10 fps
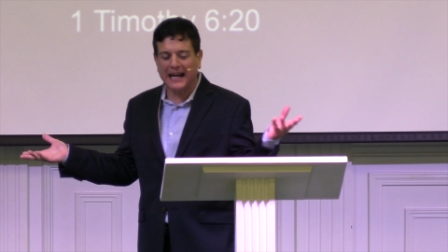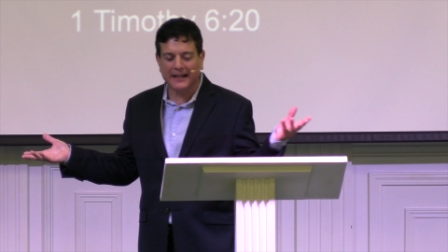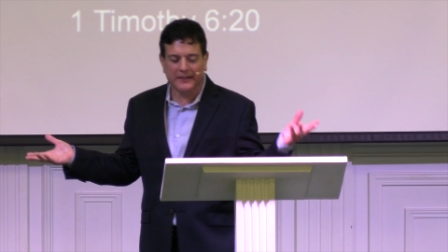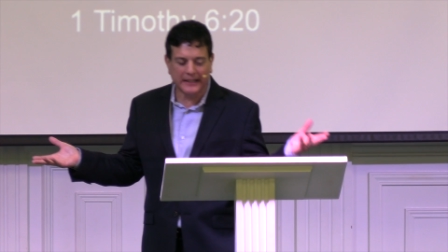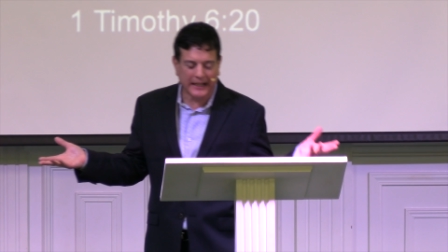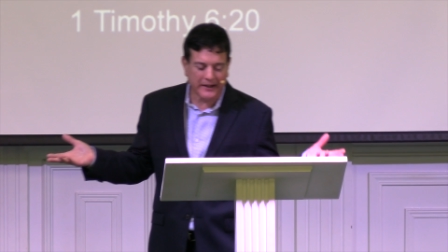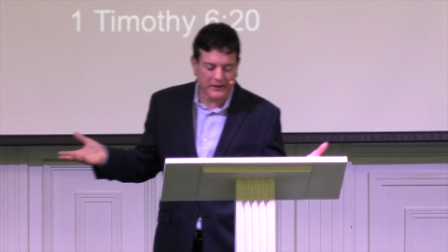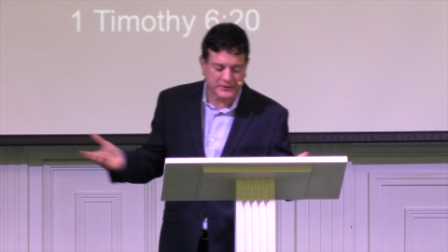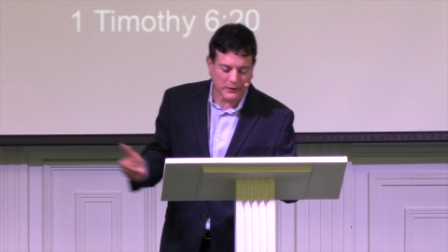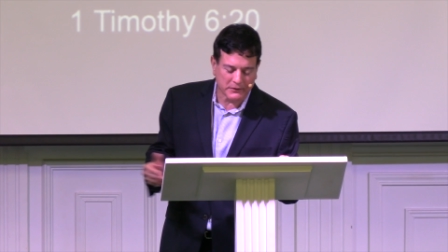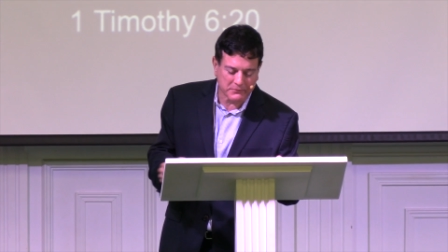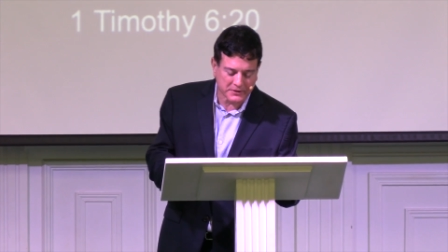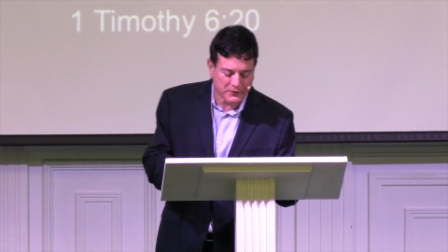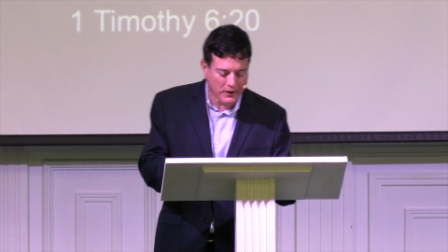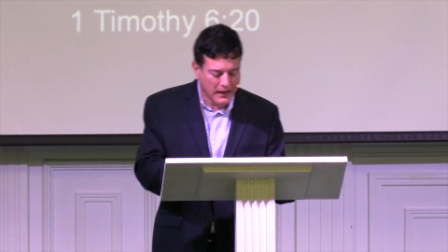out of the year, so it was
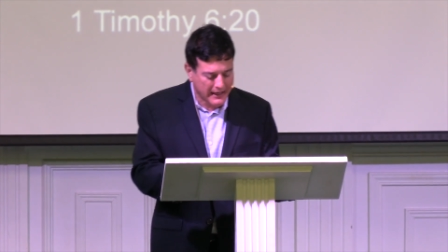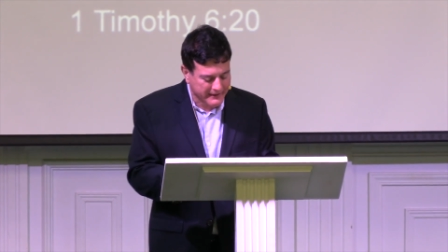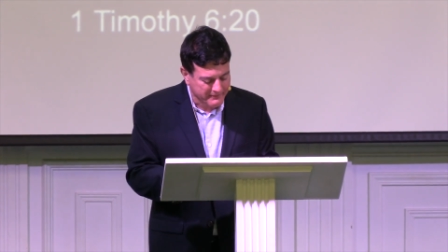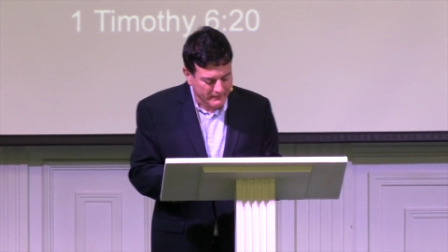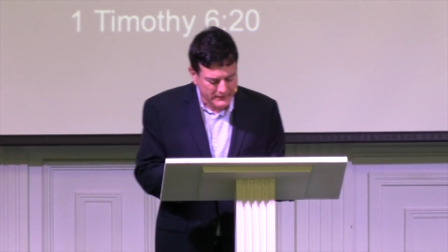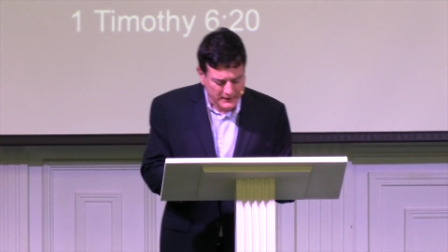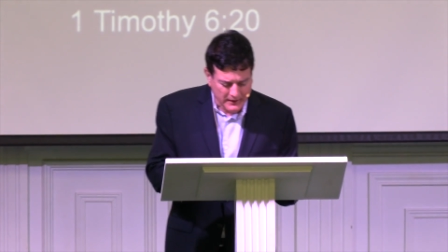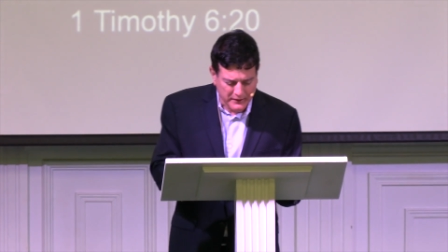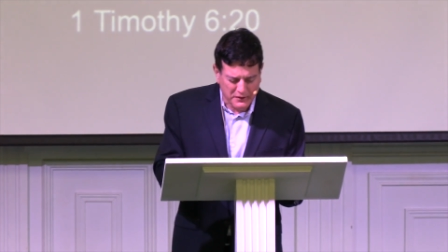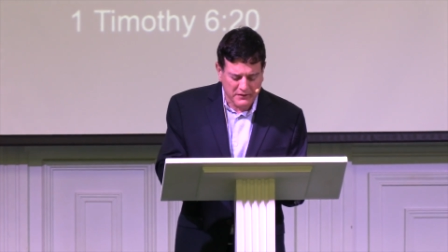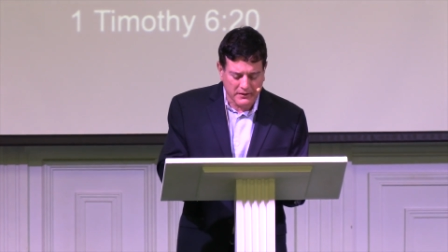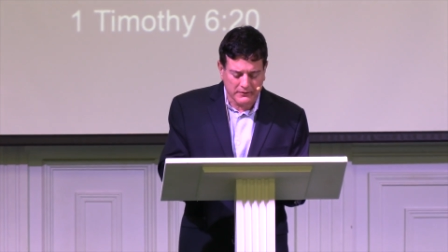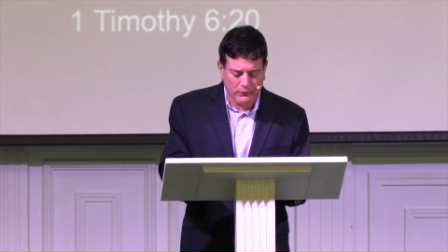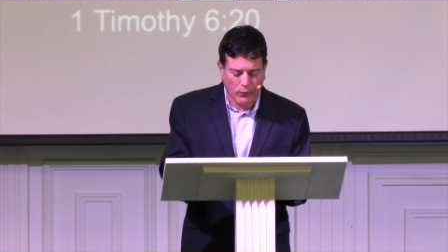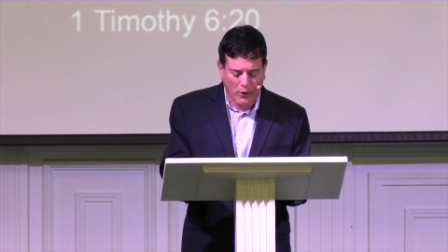a dry.
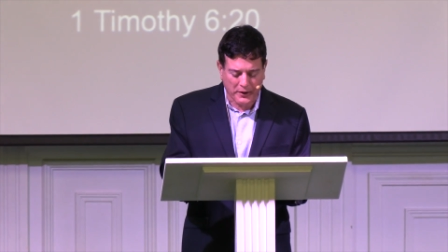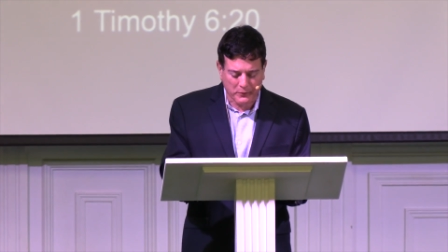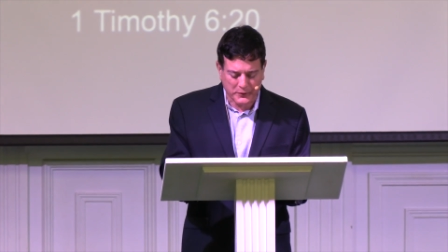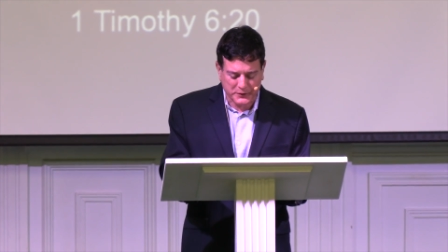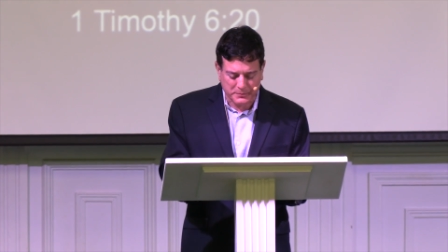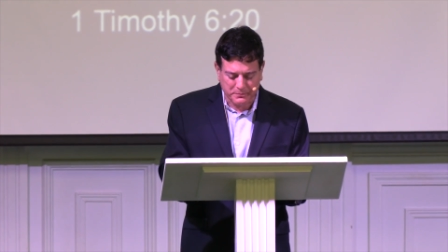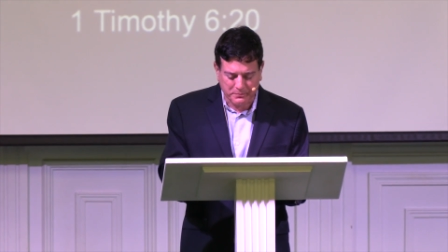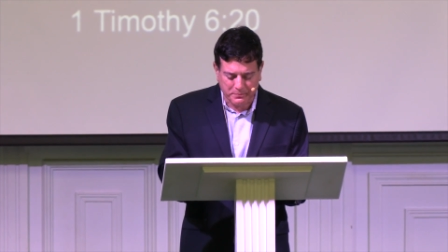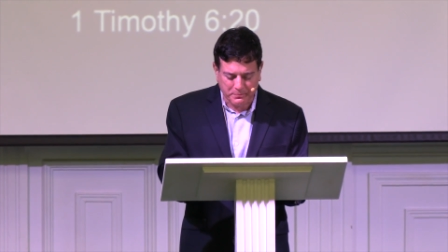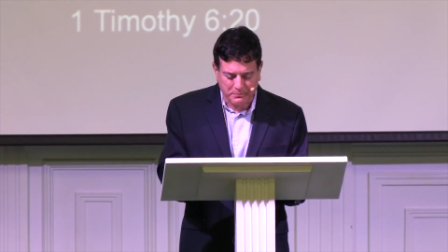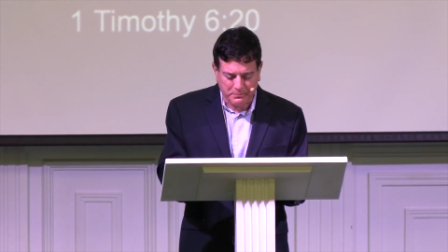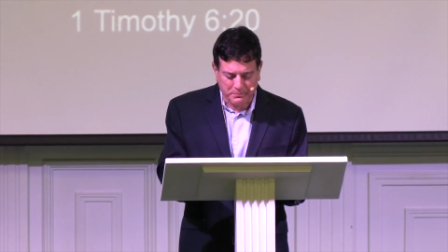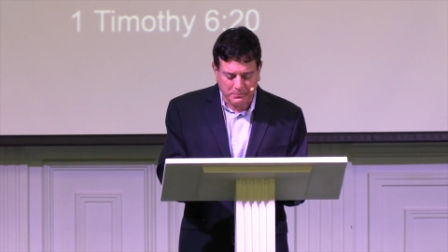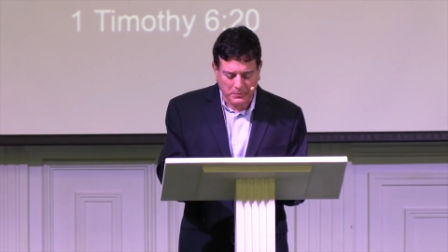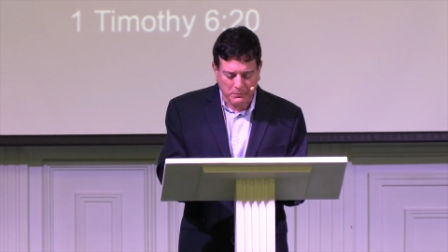Water was
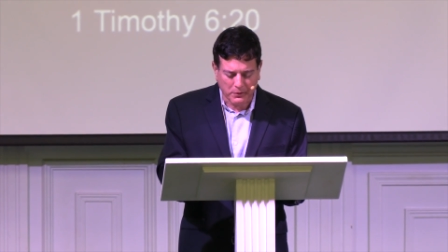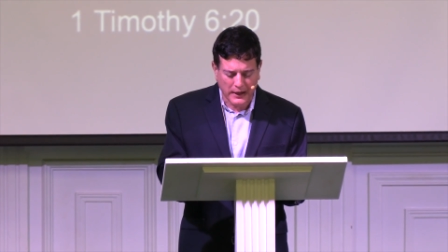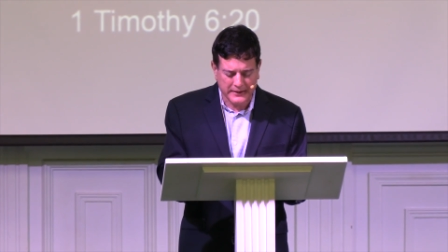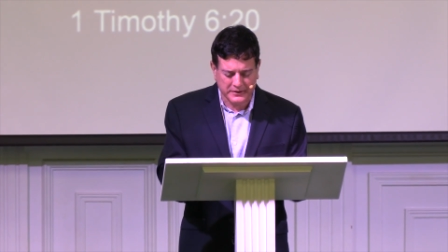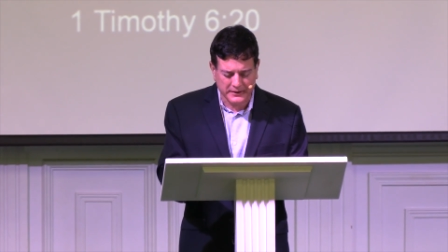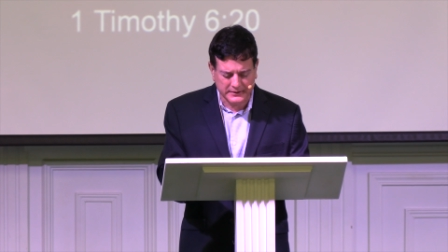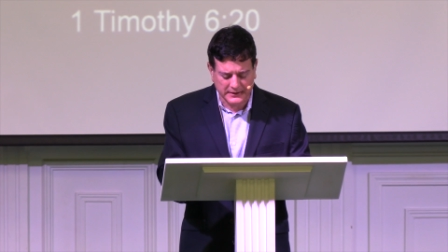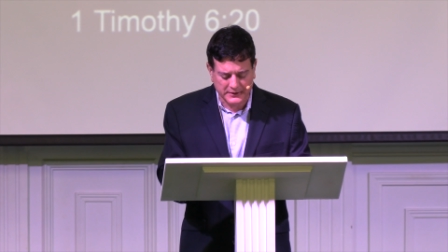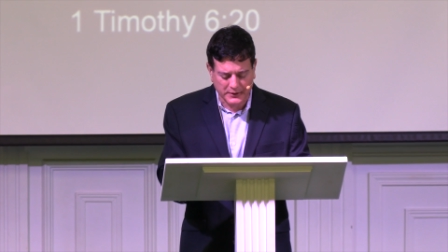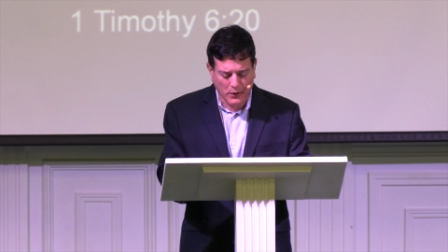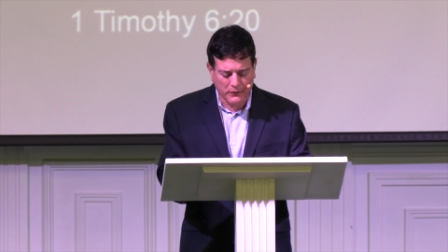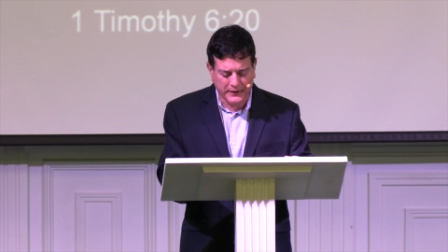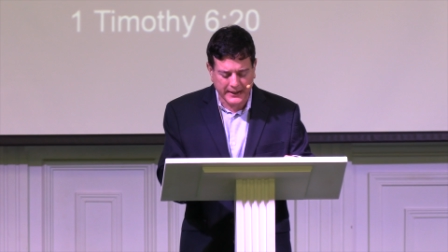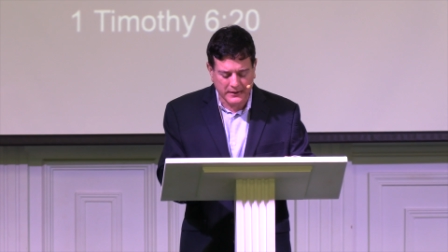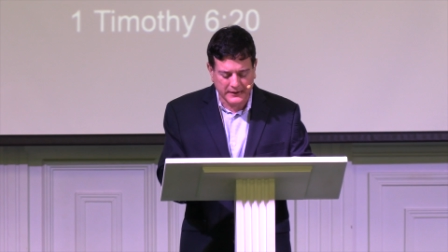precious, and so
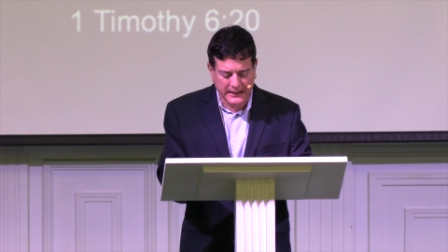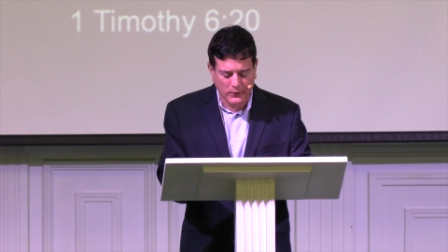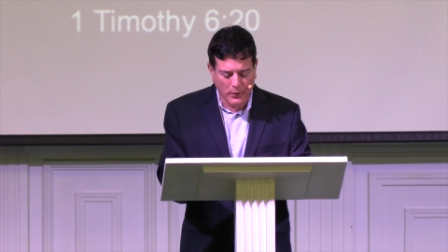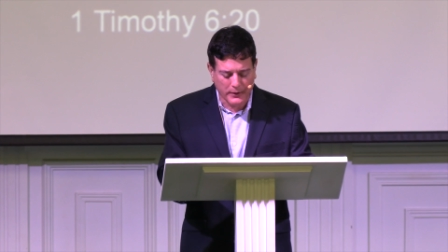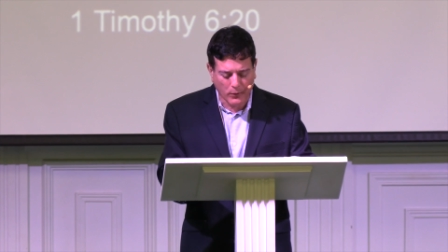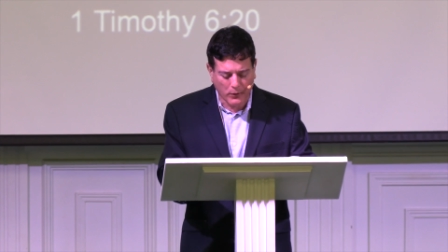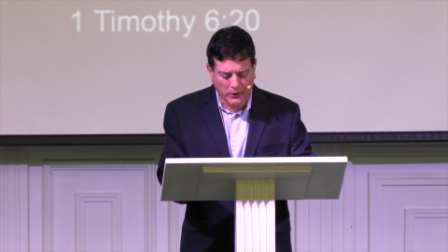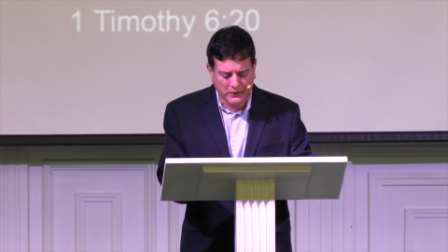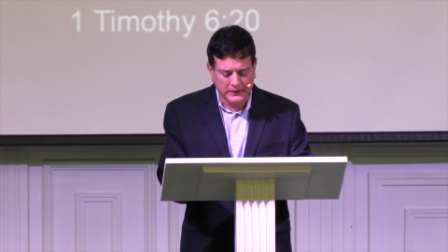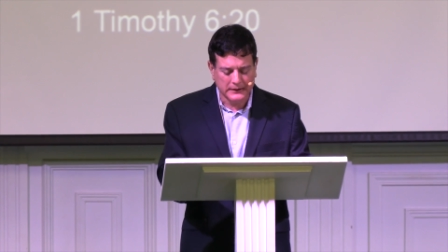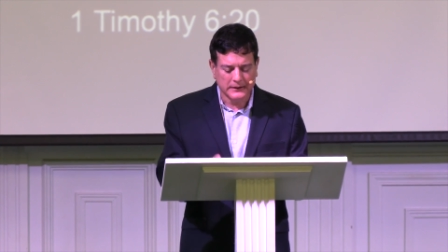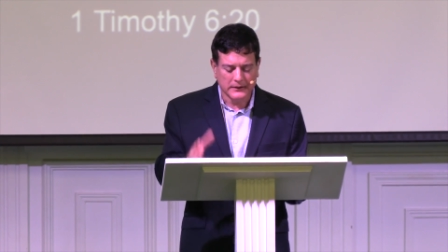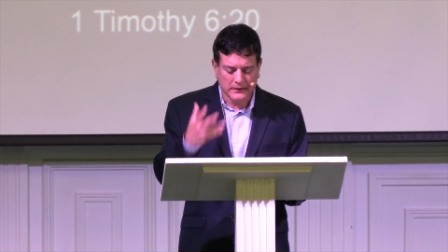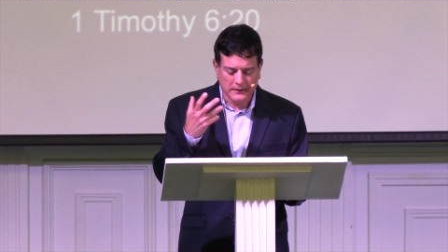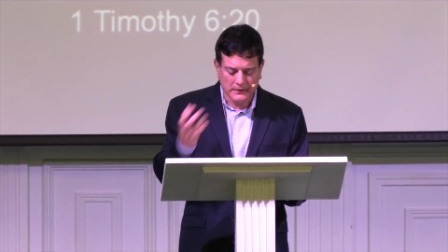the anointing oil
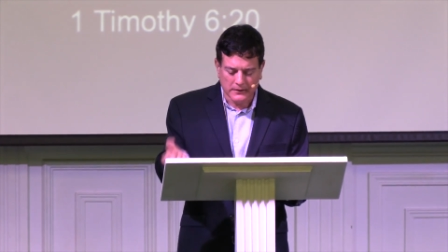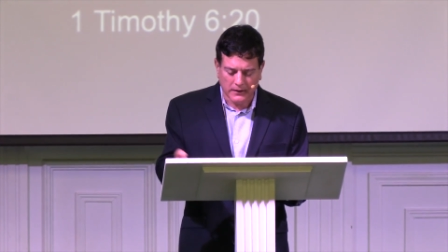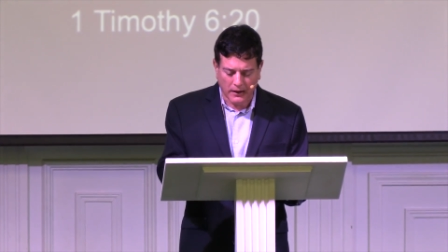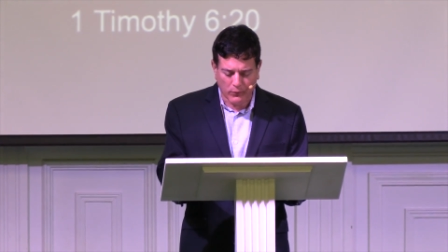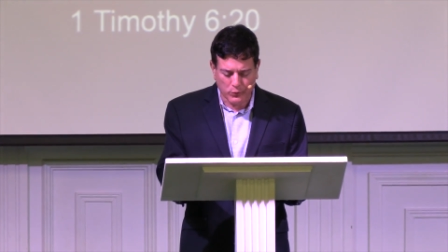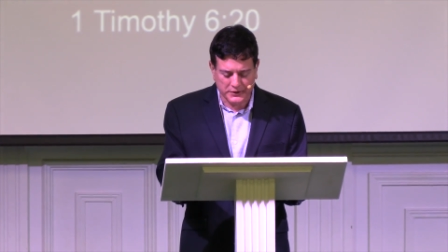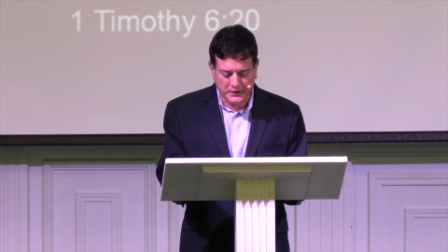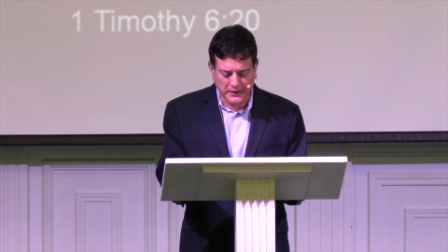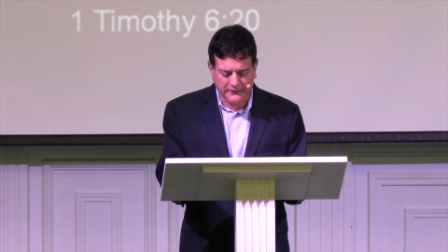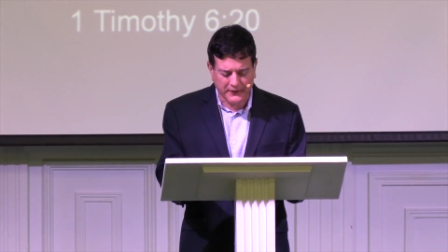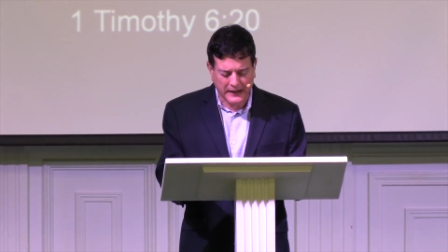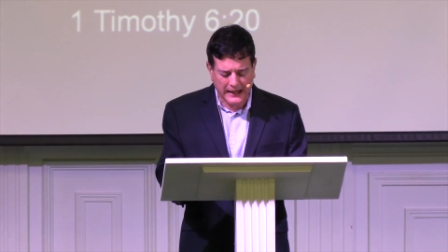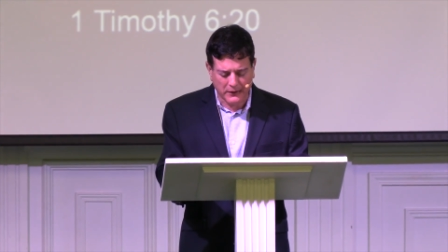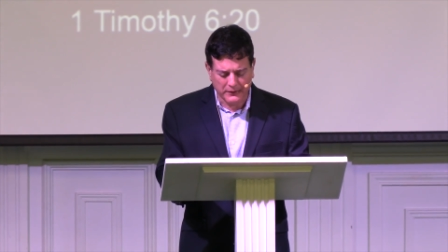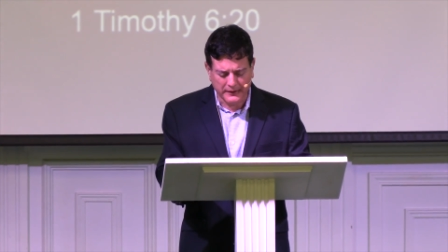was good for
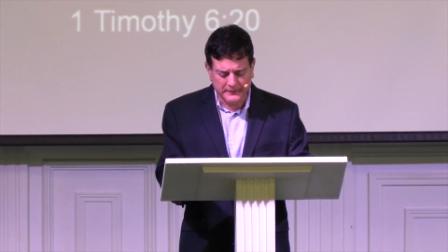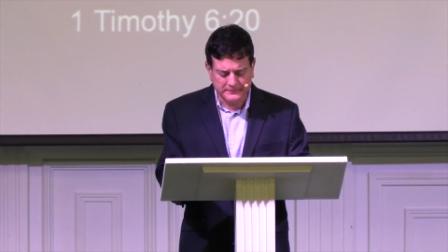health.